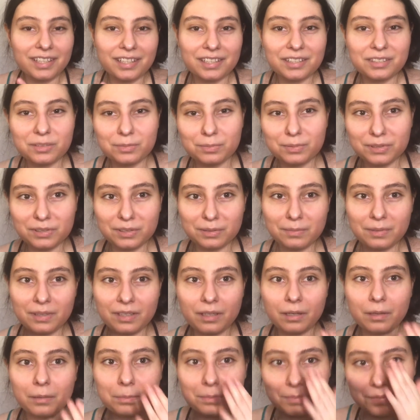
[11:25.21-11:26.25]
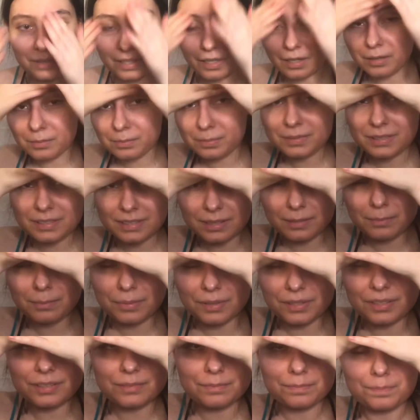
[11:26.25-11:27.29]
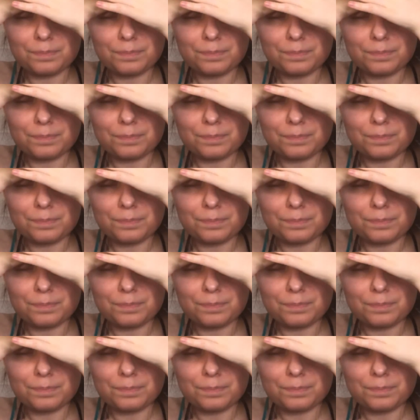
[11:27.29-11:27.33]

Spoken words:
It's supposed to be the opposite, but